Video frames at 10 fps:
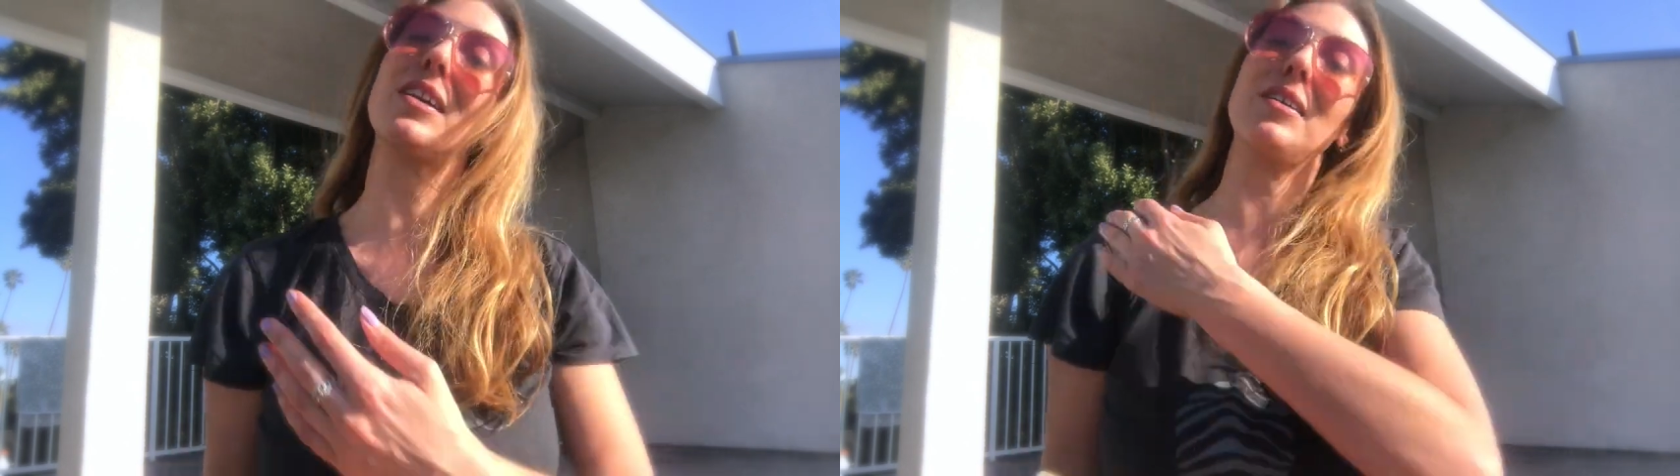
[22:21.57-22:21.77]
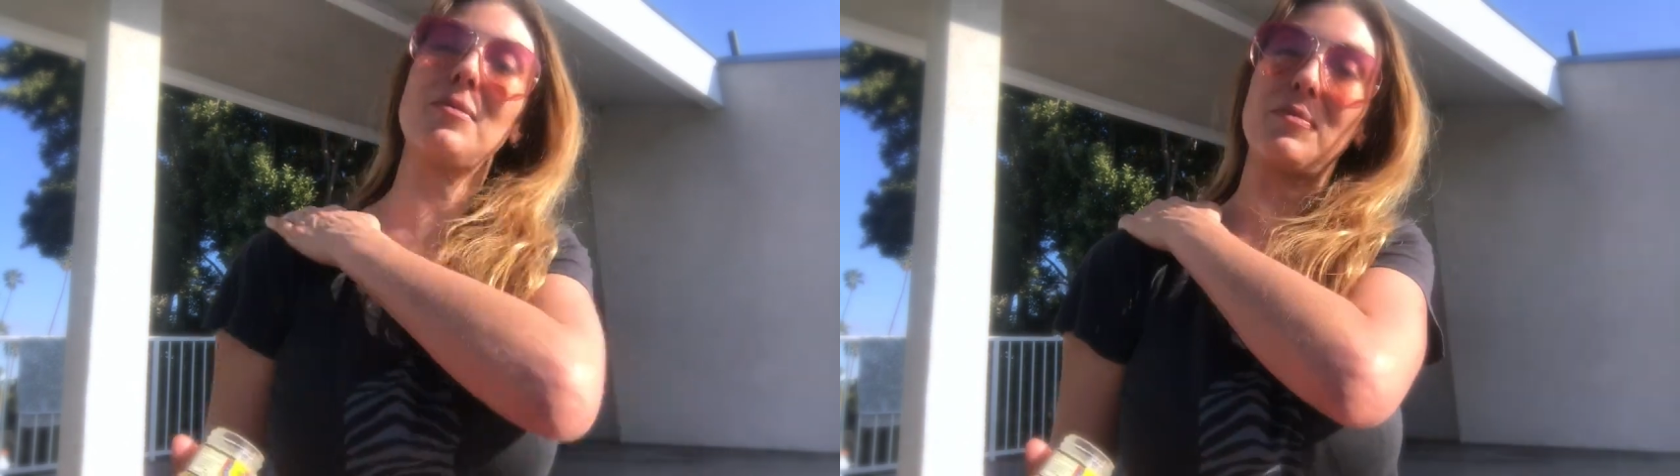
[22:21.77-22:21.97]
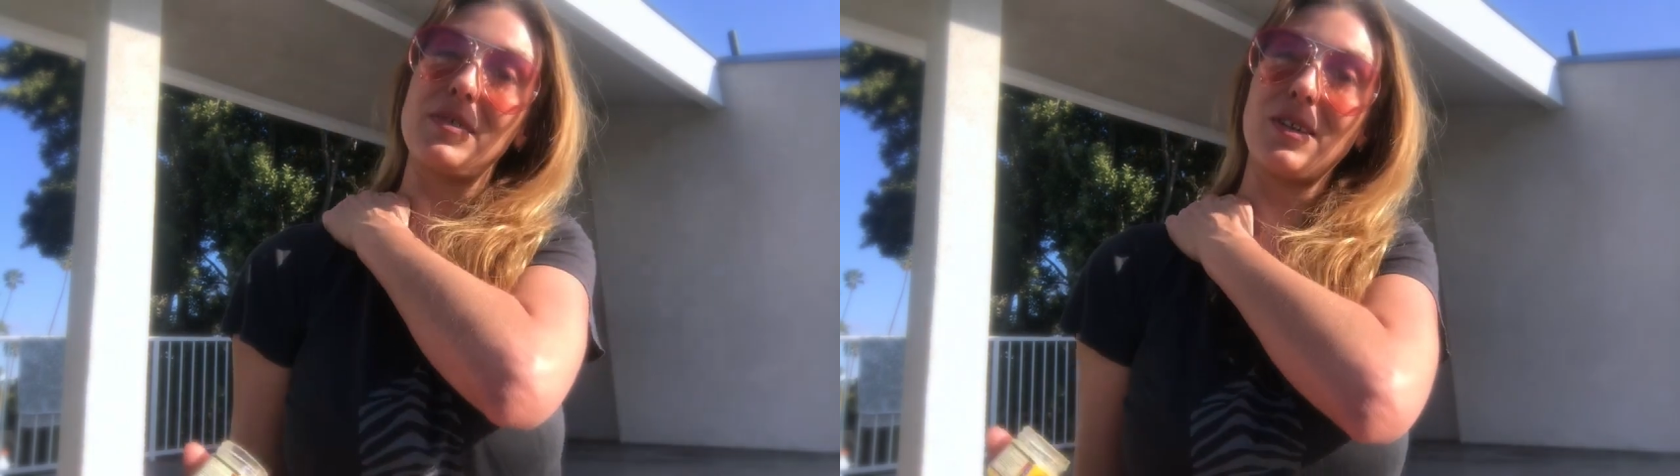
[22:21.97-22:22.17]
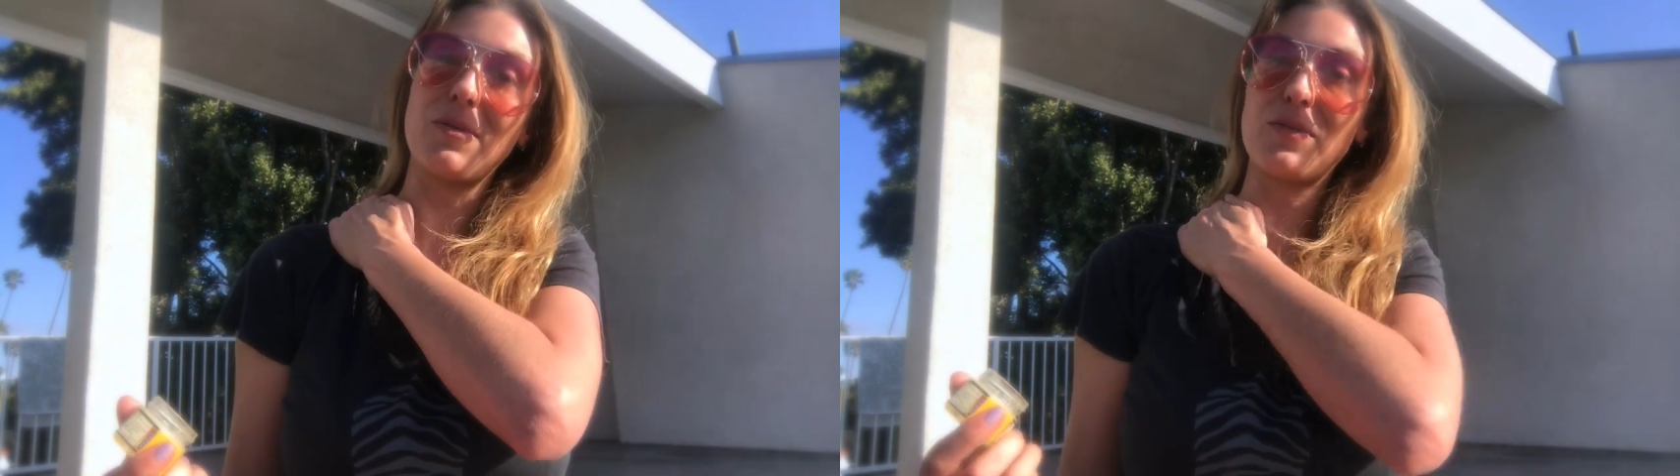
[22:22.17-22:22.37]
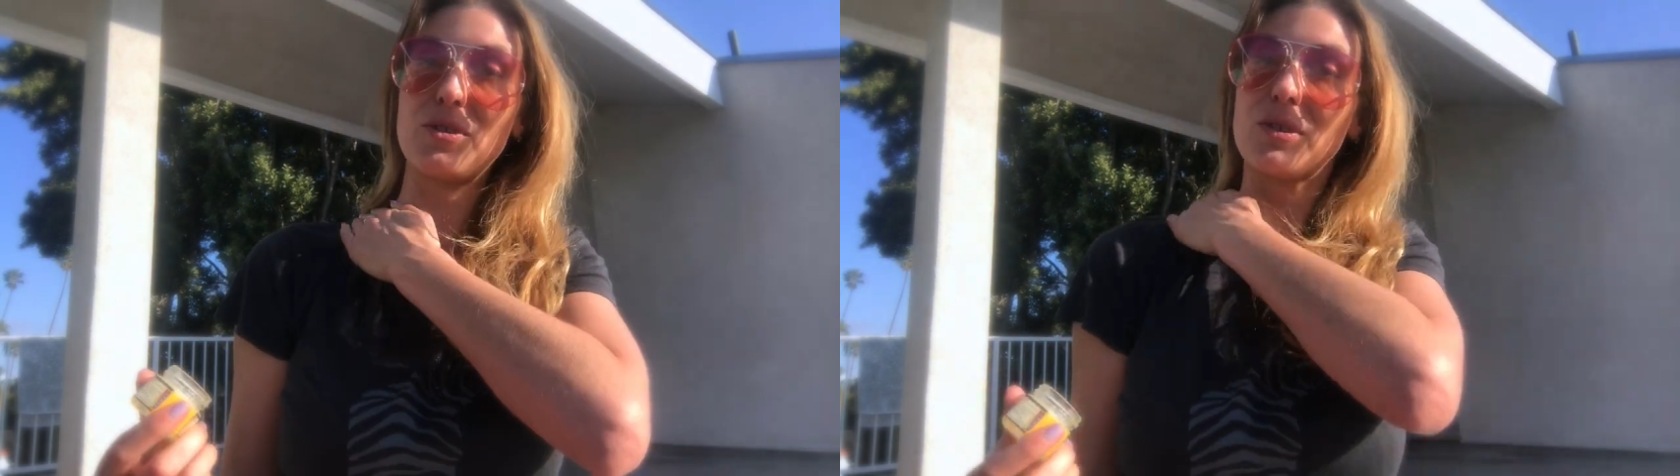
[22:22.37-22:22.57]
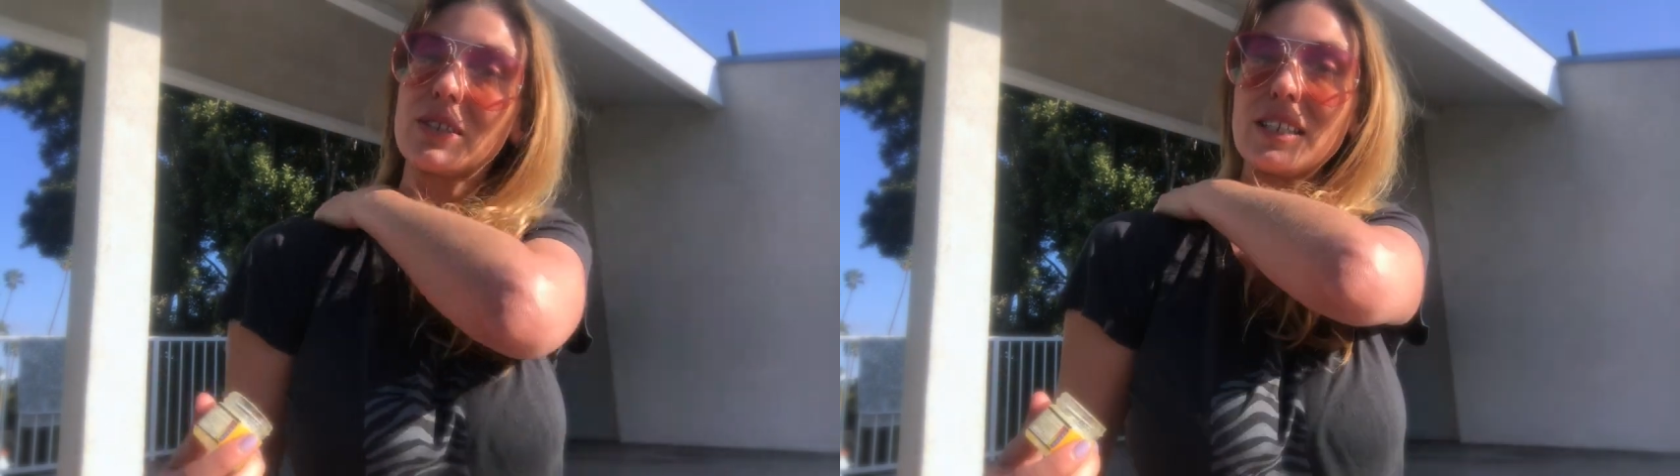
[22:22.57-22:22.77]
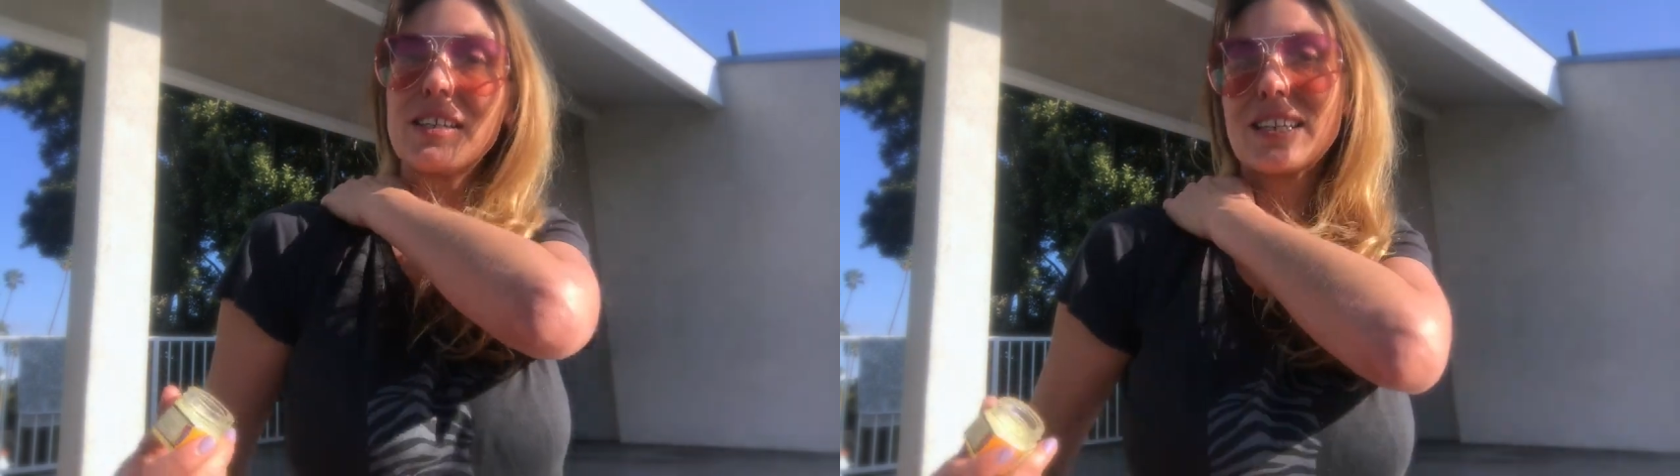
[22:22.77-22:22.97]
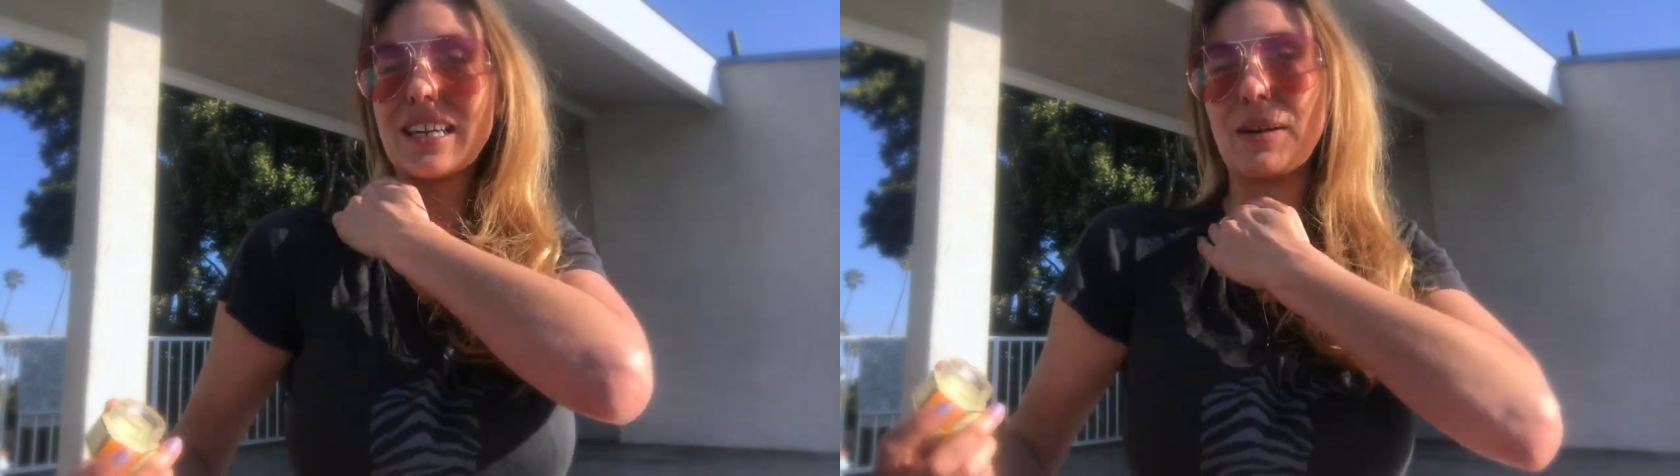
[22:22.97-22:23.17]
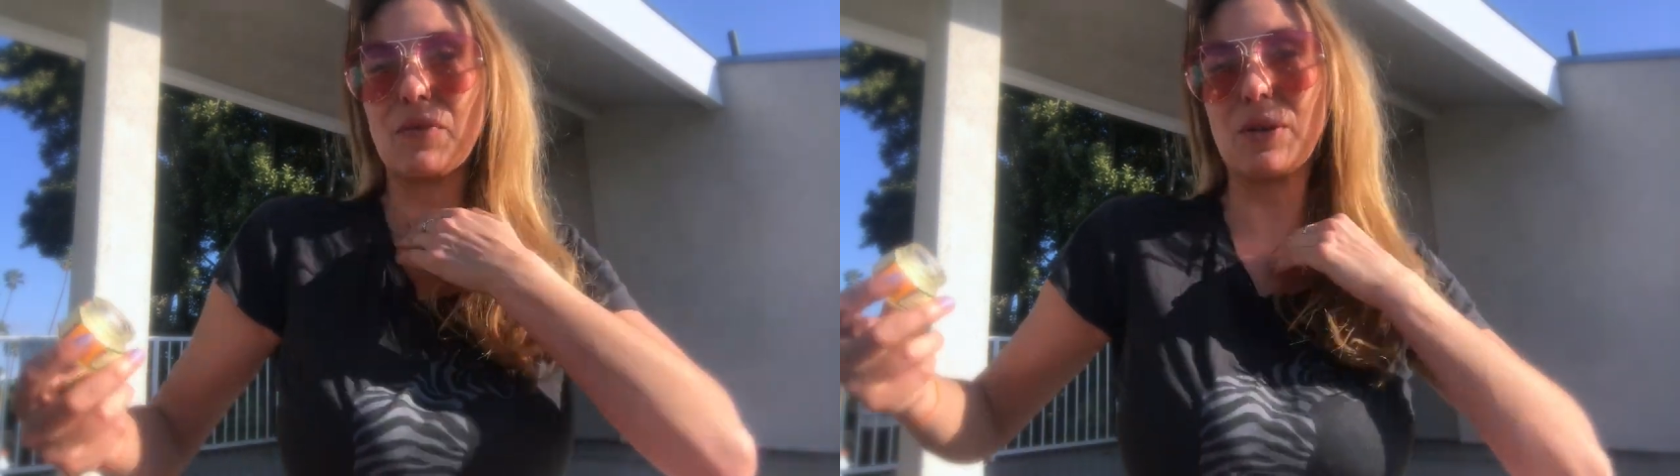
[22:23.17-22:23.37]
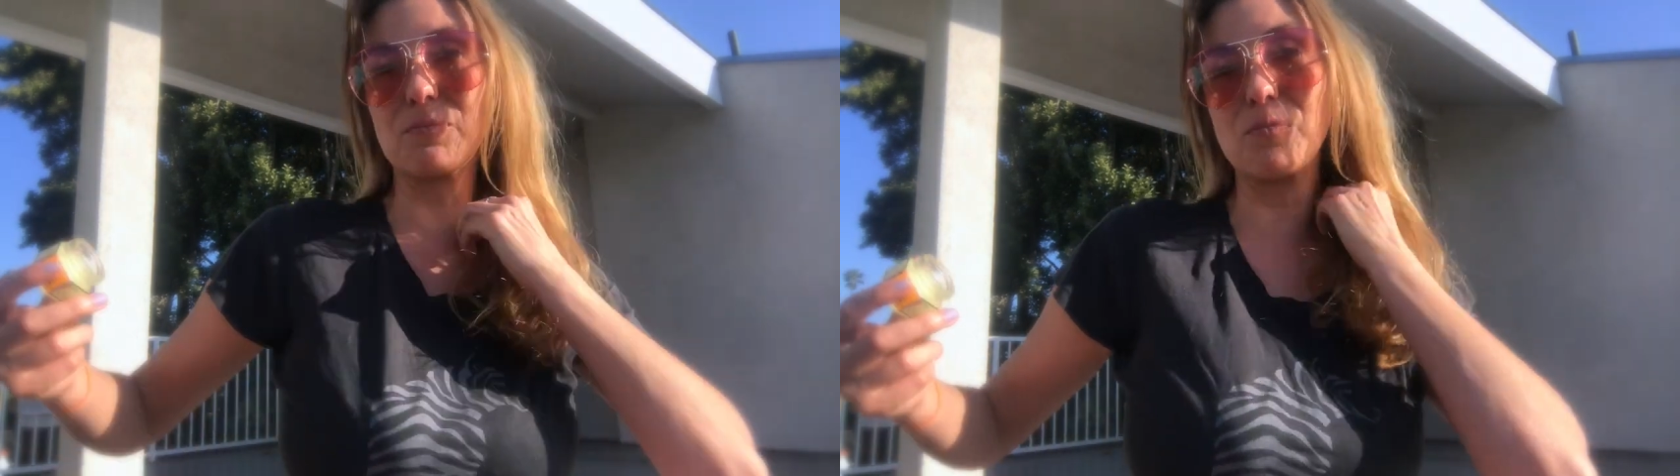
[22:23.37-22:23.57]
If you're kind
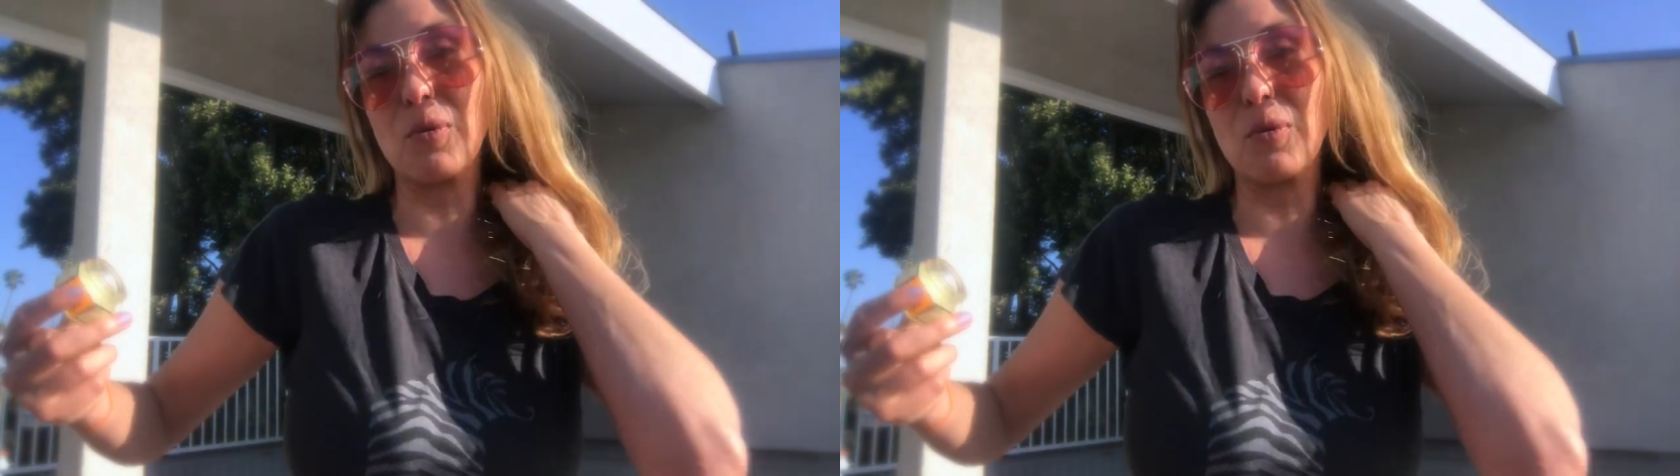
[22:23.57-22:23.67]
of a